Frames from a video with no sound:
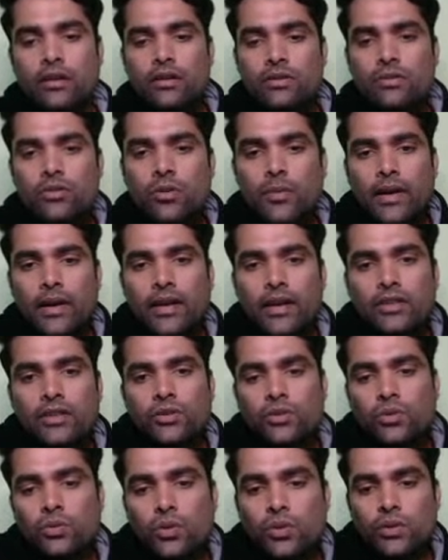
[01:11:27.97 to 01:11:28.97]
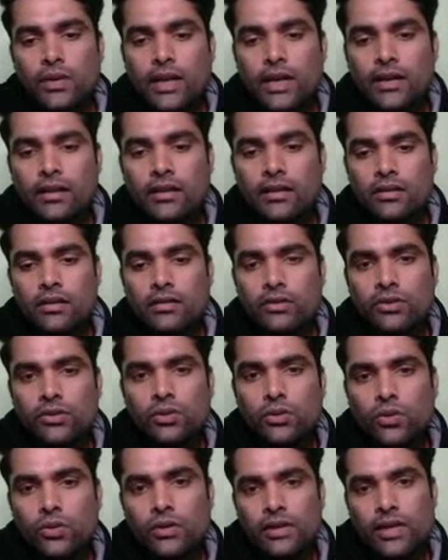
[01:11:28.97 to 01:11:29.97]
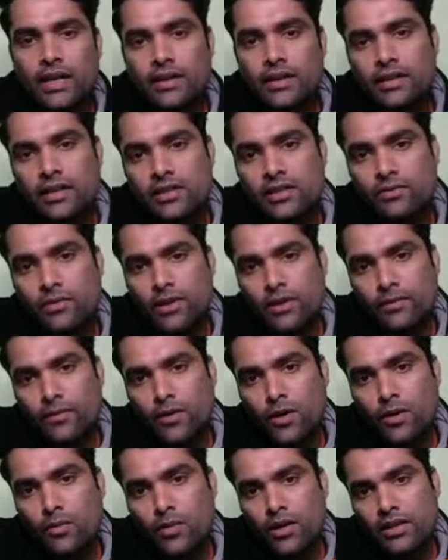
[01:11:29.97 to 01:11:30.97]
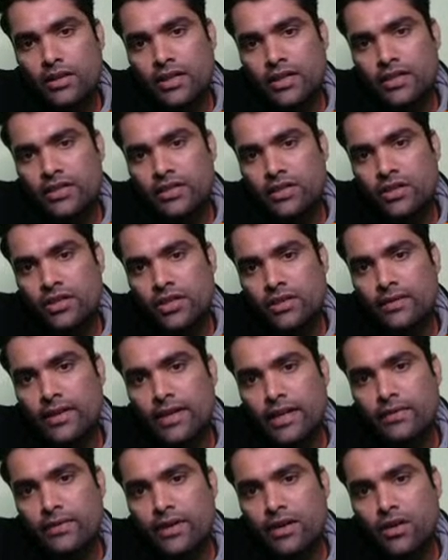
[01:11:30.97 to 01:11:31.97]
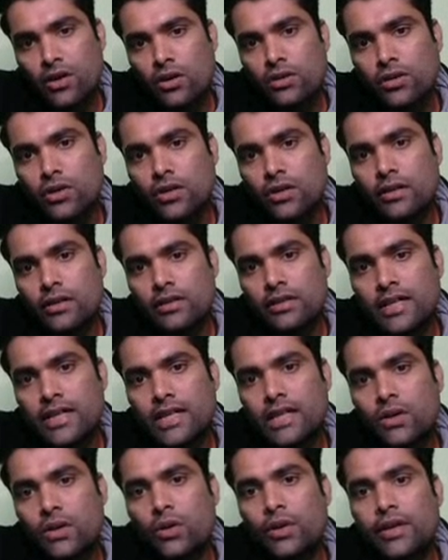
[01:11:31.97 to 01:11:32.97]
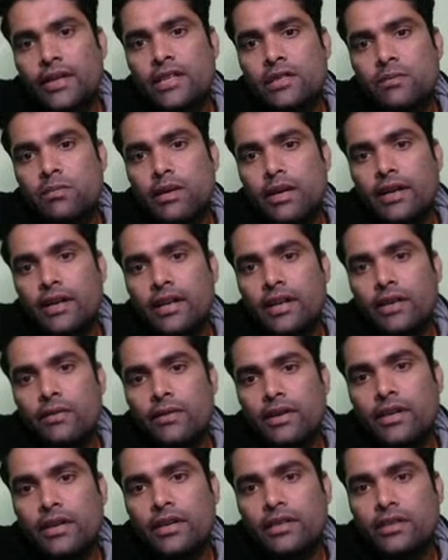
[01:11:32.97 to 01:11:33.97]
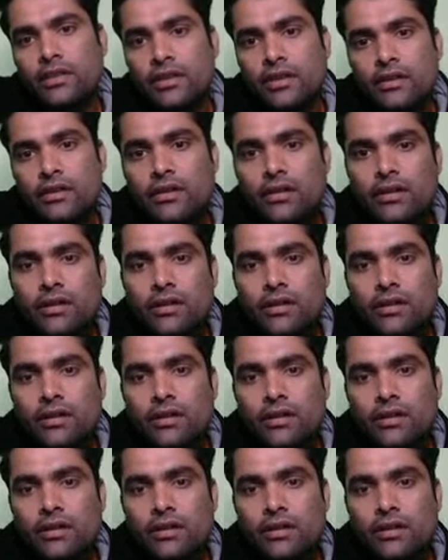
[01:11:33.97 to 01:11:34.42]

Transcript: So my dear, you know that there is a one formula, that is even odd that I already explained, T1 T3.